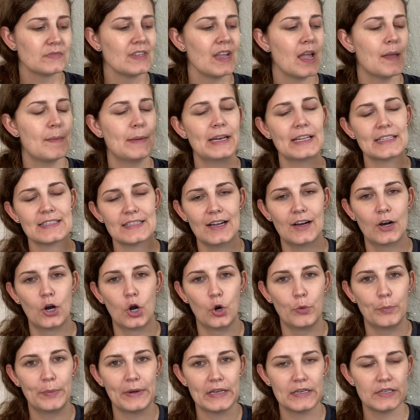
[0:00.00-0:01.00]
I mean, it's not
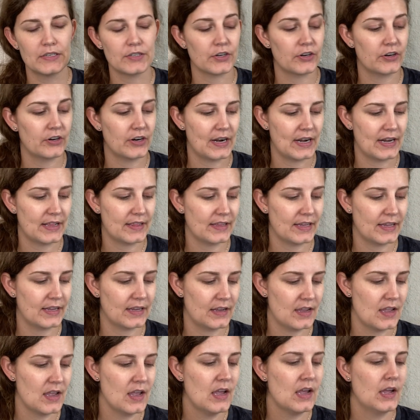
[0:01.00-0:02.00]
opened or
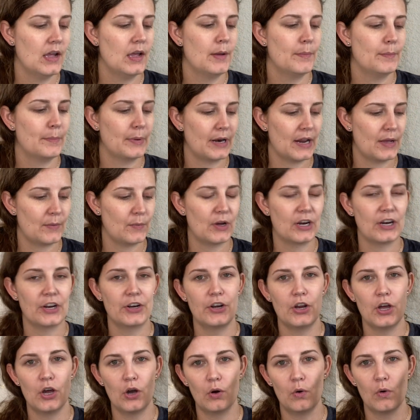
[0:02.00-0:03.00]
anything, but I want to
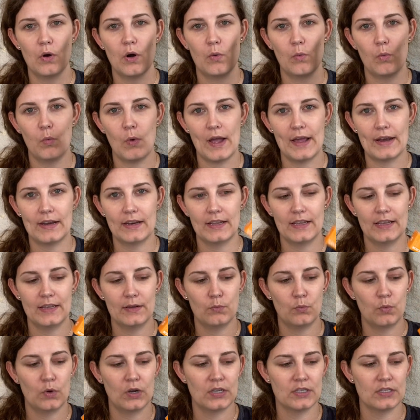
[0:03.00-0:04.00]
know when
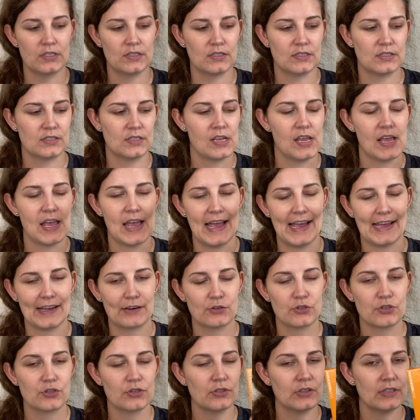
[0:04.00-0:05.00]
it was
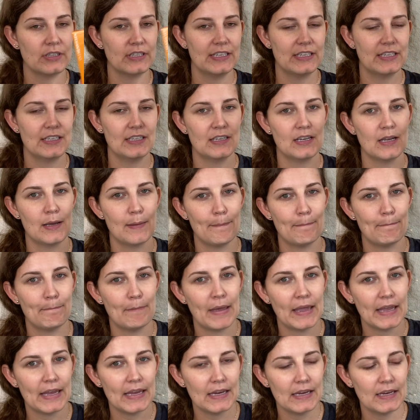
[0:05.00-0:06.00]
actually
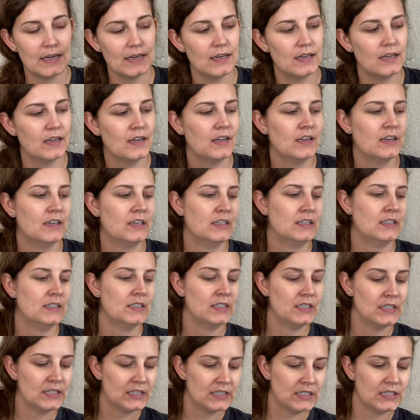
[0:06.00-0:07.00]
made.
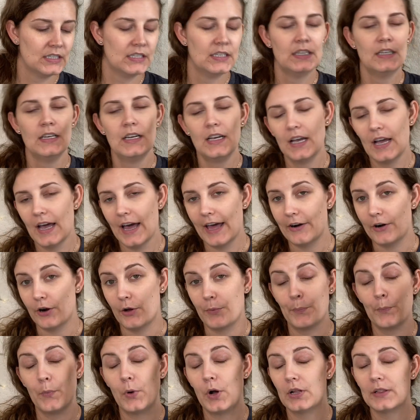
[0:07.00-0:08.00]
I don't
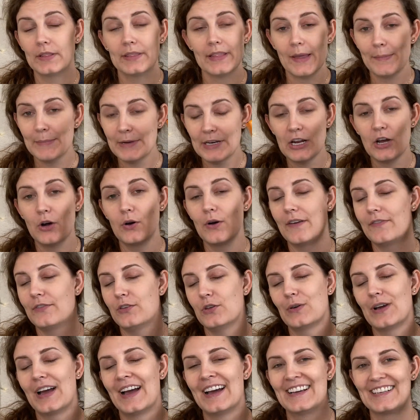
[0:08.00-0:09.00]
know. Well, let me know if
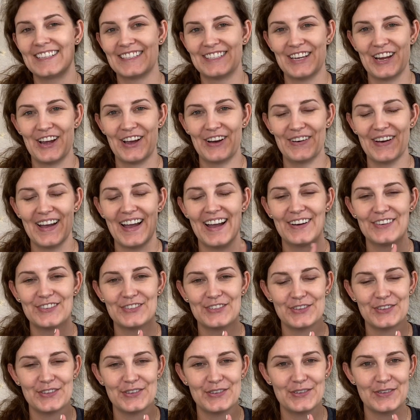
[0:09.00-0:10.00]
you guys know how
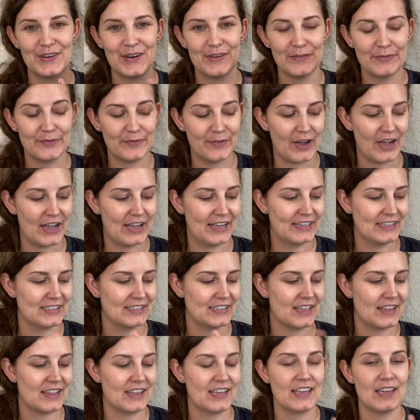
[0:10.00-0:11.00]
to find
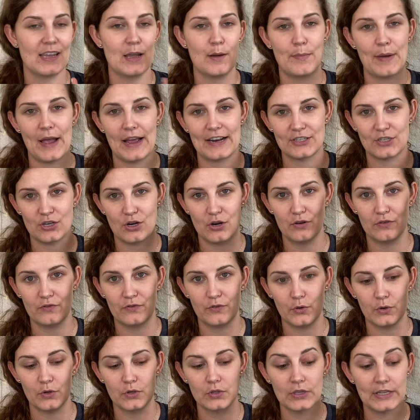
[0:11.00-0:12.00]
the batch code
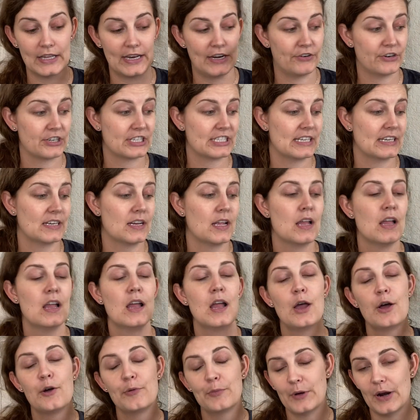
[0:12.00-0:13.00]
for Ole Henriksen,
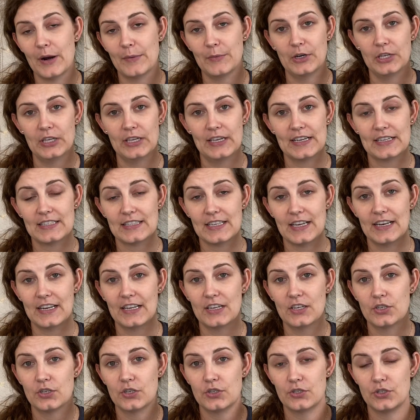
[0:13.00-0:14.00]
but I'm really
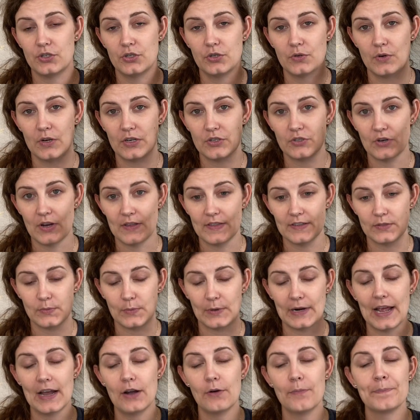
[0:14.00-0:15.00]
excited to try this
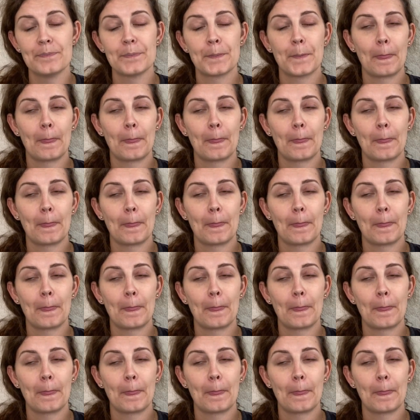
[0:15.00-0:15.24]
one out.